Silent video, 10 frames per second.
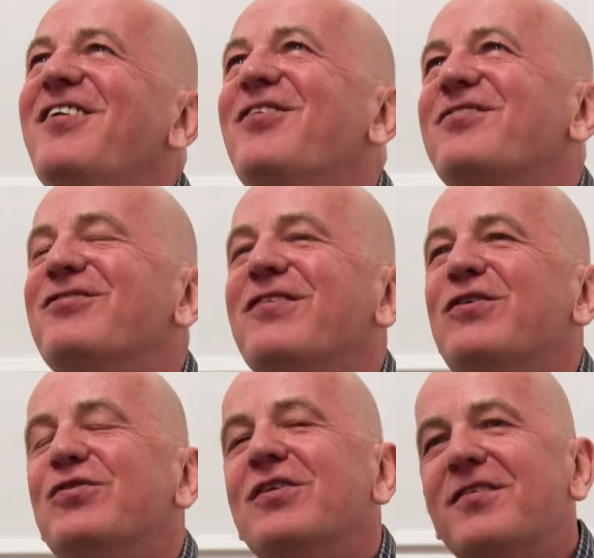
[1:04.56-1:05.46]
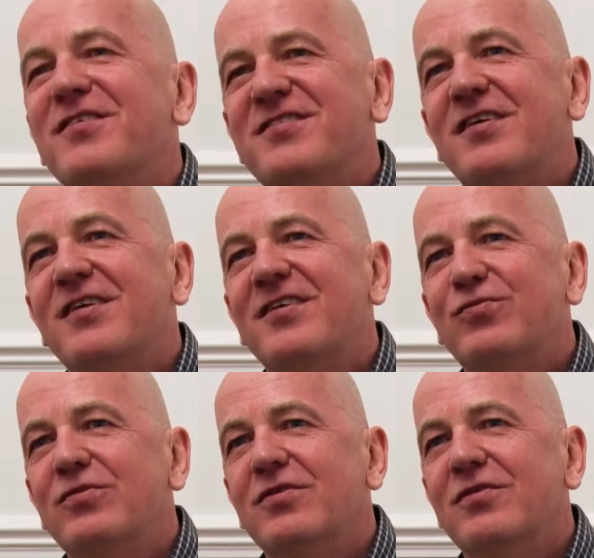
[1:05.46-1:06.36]
the stuff that they were doing in the States
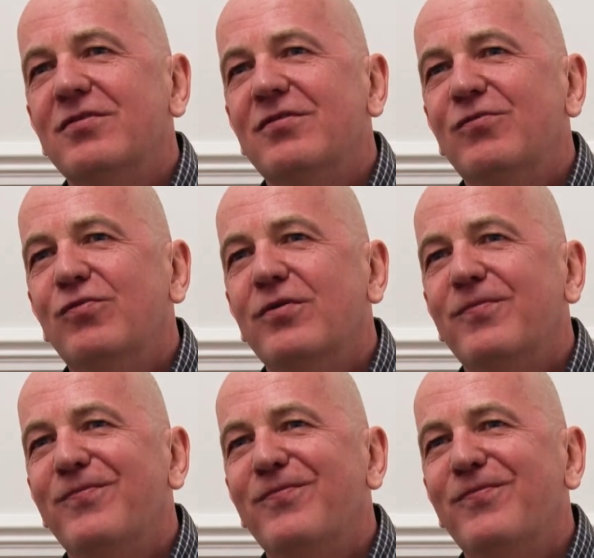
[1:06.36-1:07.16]
were